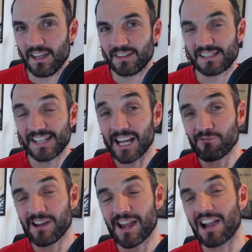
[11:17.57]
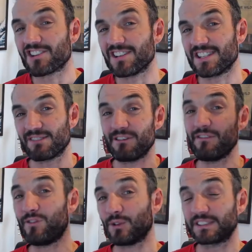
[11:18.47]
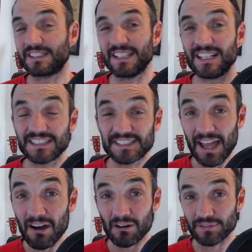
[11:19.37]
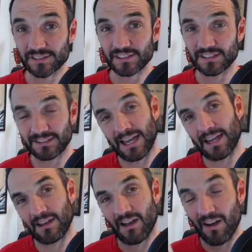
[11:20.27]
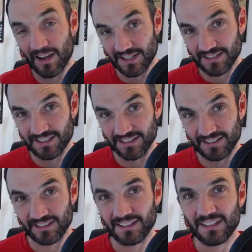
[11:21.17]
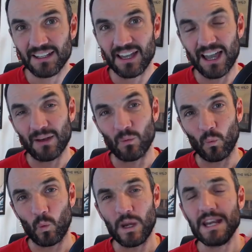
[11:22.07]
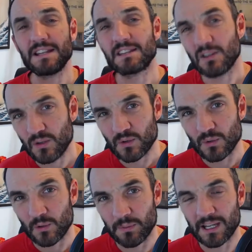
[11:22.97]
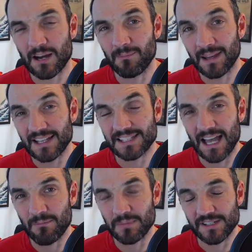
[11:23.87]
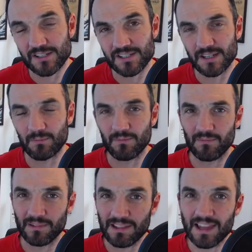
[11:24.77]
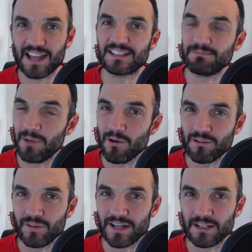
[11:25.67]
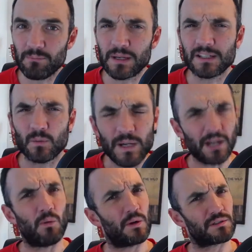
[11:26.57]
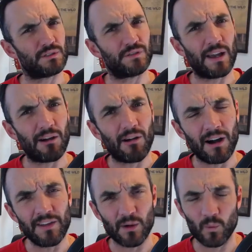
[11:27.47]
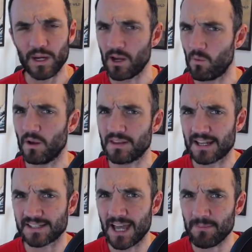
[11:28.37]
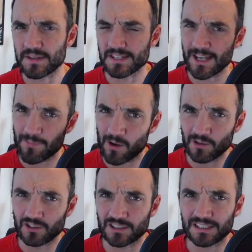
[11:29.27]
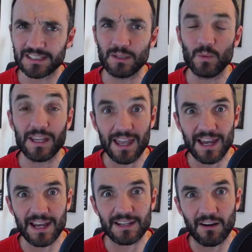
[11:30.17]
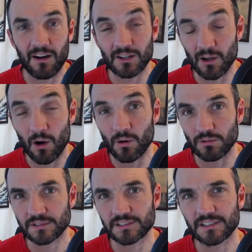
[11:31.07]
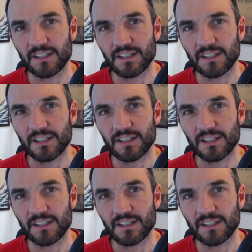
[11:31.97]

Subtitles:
The second reaction is it reinforces in ourselves that idea. And we too become less ambitious and less motivated because we don't want to fail either. We don't want that to happen. Subconsciously, we edit our goals